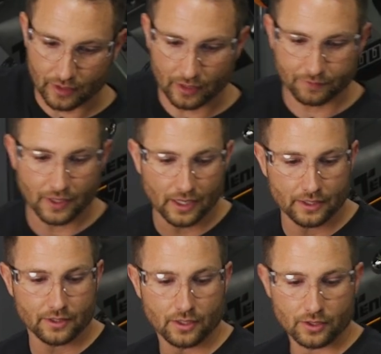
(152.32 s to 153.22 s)
I've
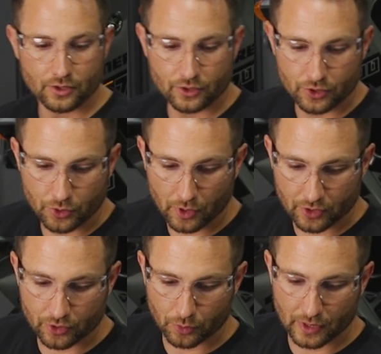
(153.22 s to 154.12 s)
got
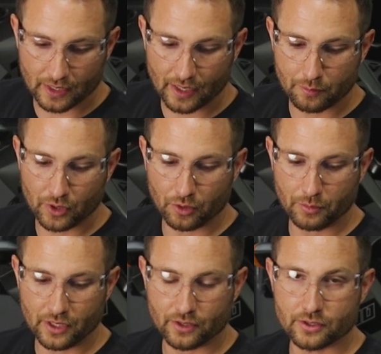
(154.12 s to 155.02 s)
229
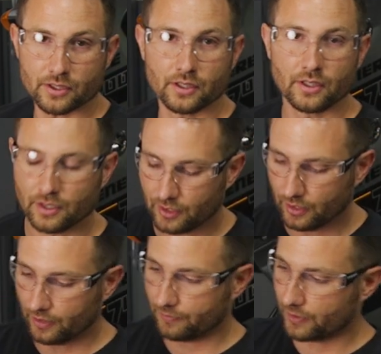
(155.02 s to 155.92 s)
millimeters
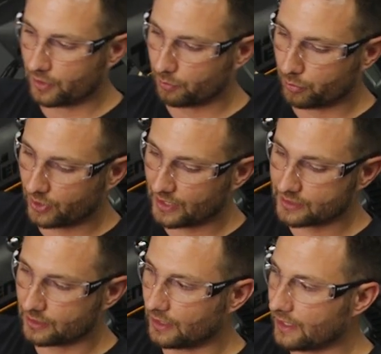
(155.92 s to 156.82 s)
of
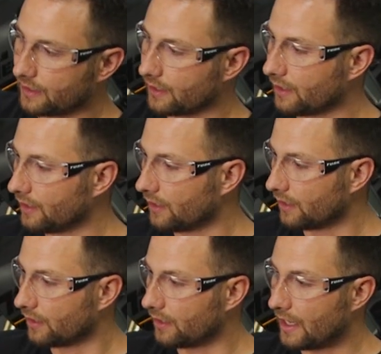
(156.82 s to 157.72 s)
compressed length.
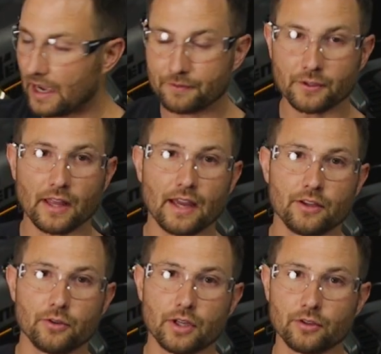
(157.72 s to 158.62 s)
After
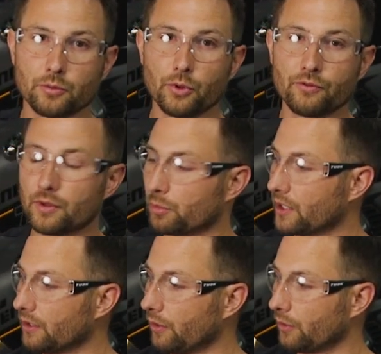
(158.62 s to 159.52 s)
that, you can remove the
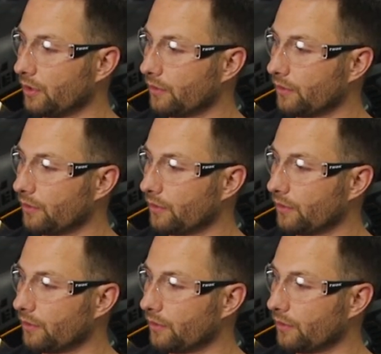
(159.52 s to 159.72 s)
preload